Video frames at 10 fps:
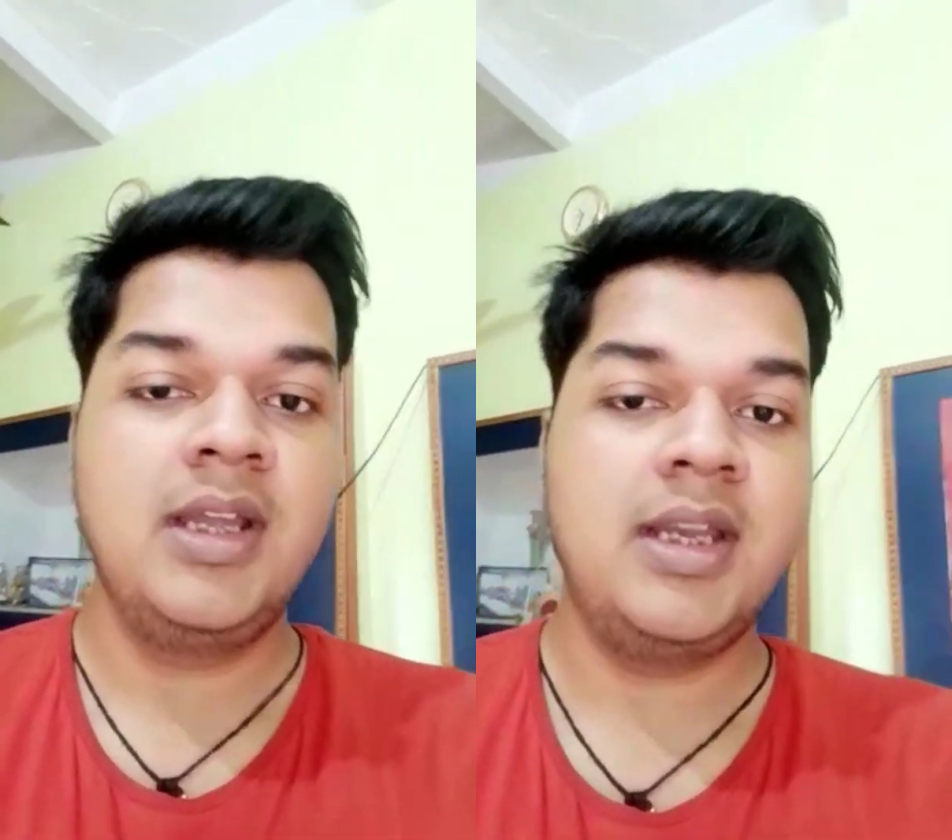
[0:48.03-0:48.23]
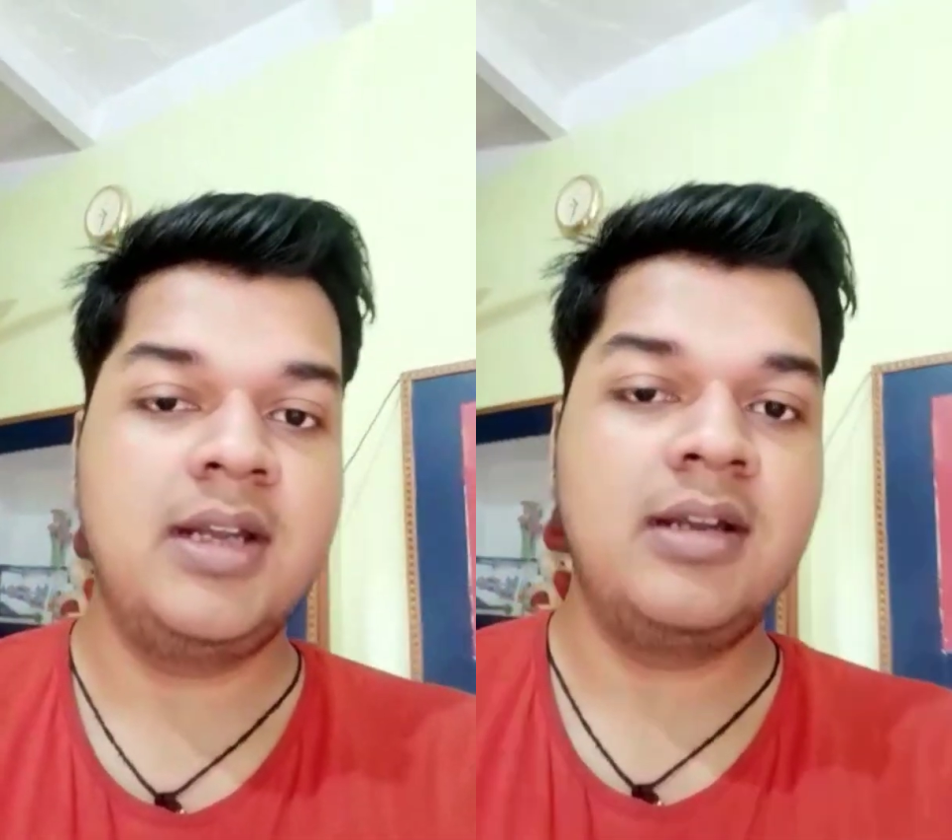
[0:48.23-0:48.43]

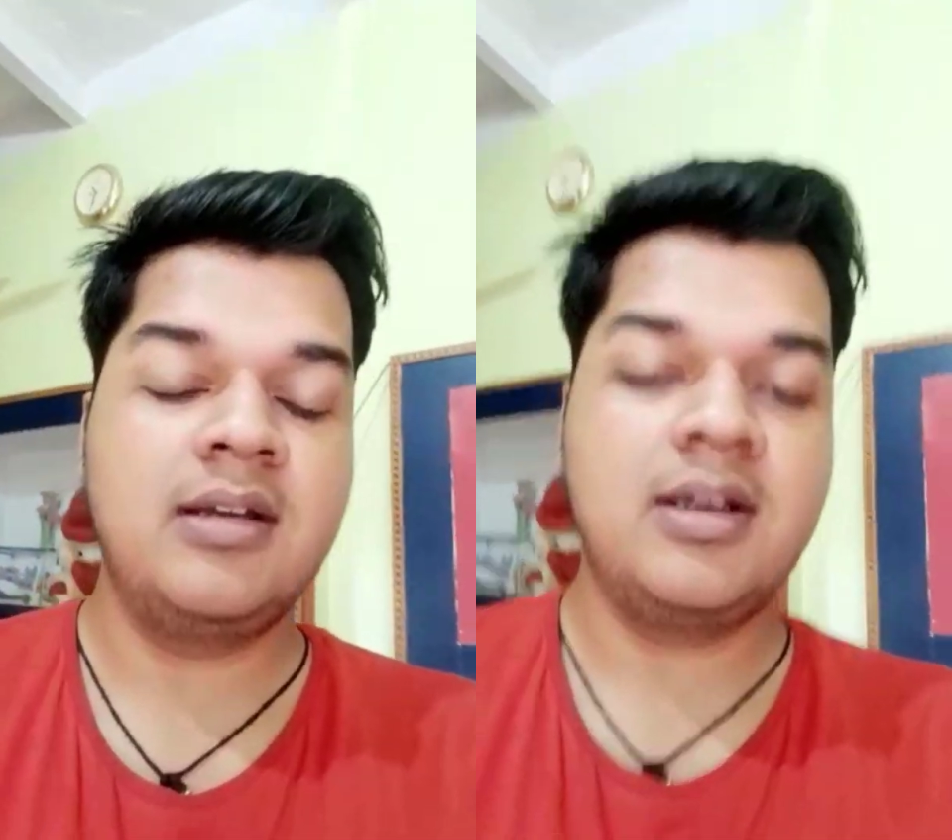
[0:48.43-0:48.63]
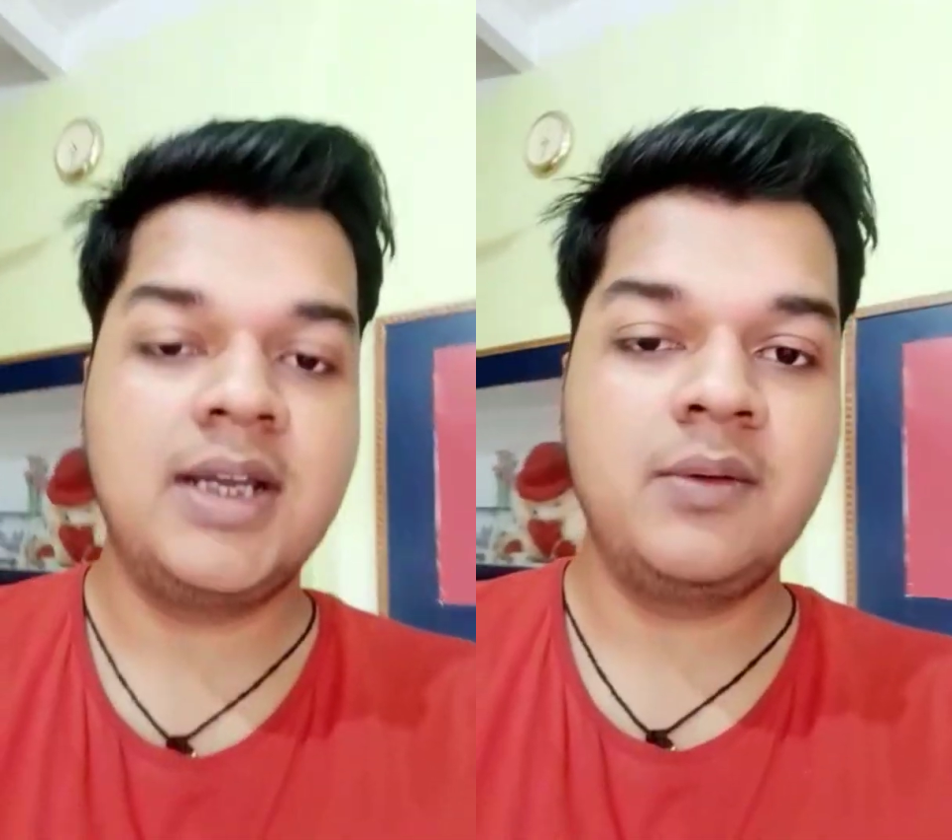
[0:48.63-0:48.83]
And
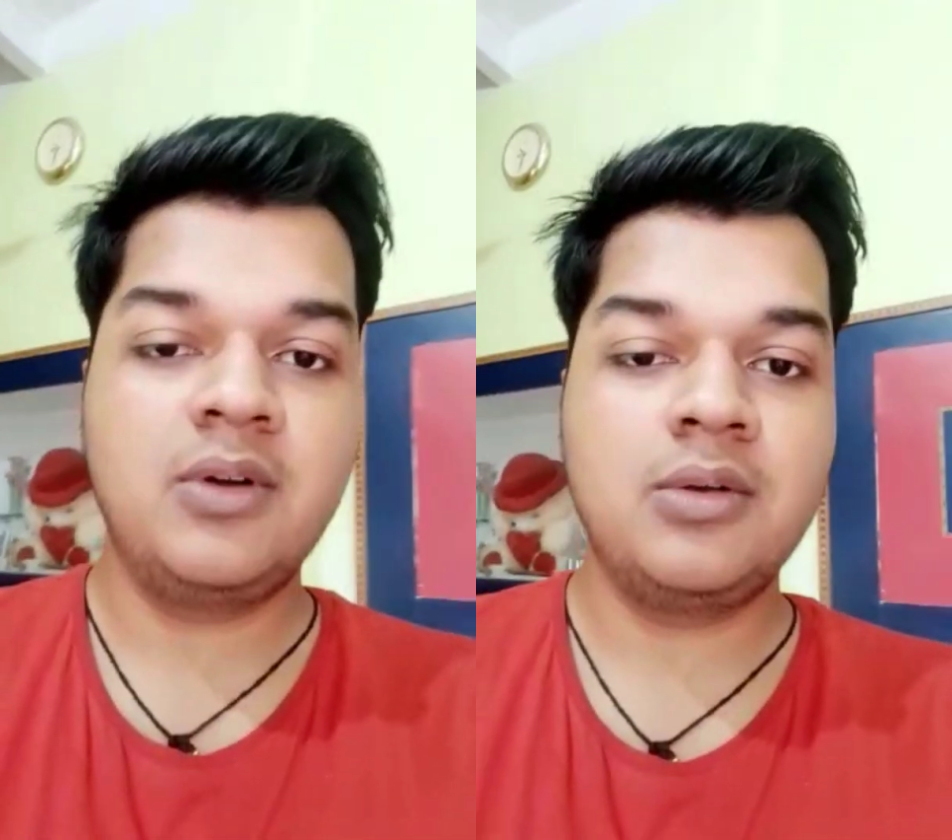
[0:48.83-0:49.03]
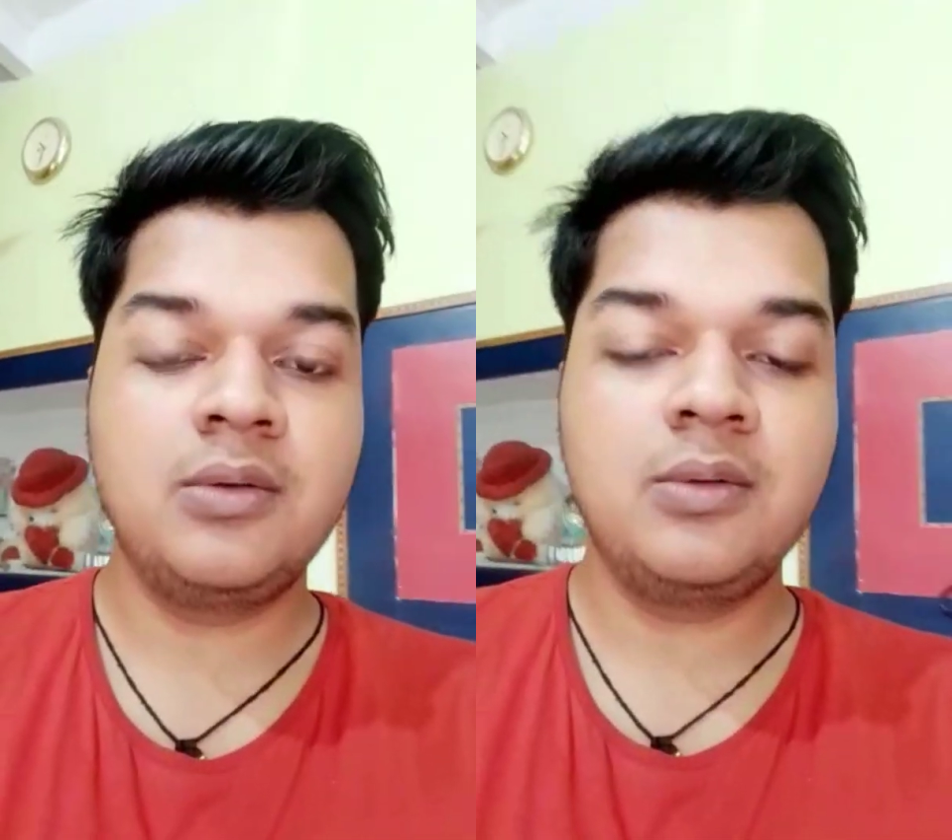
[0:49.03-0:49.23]
I
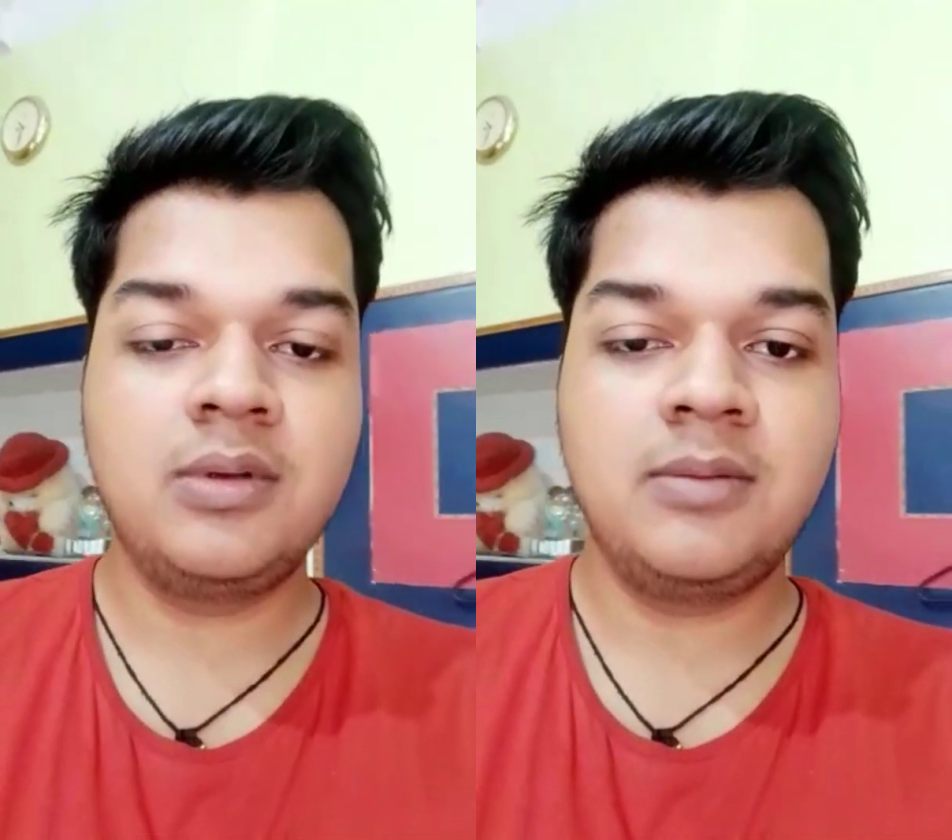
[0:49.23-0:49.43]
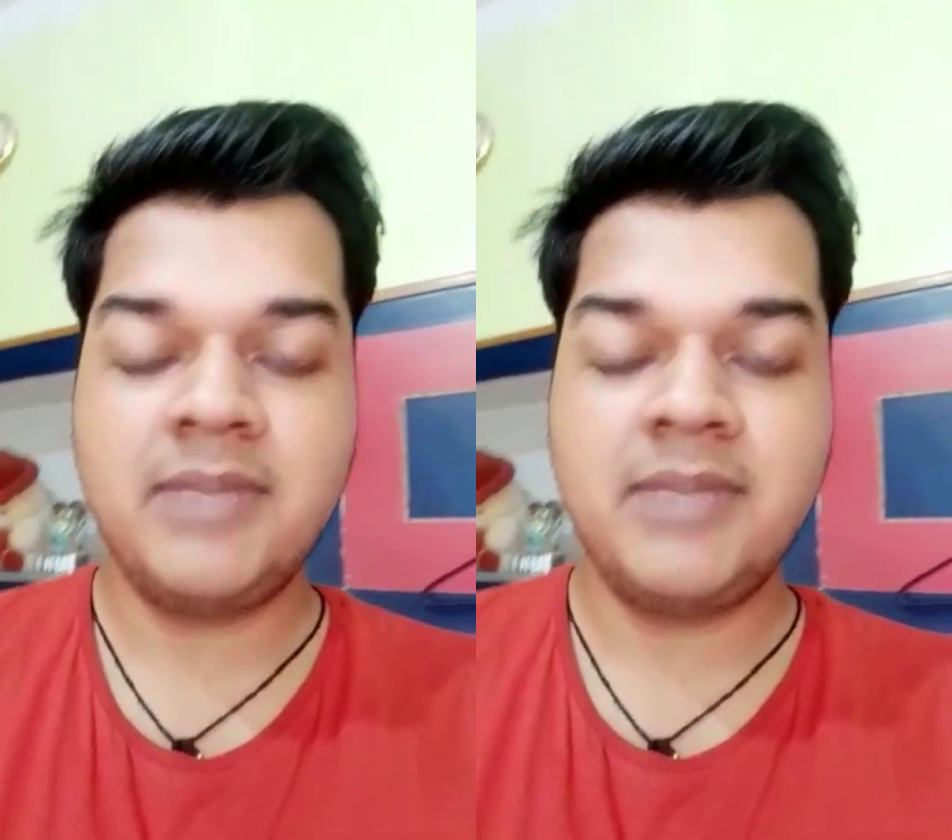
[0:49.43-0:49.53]
want to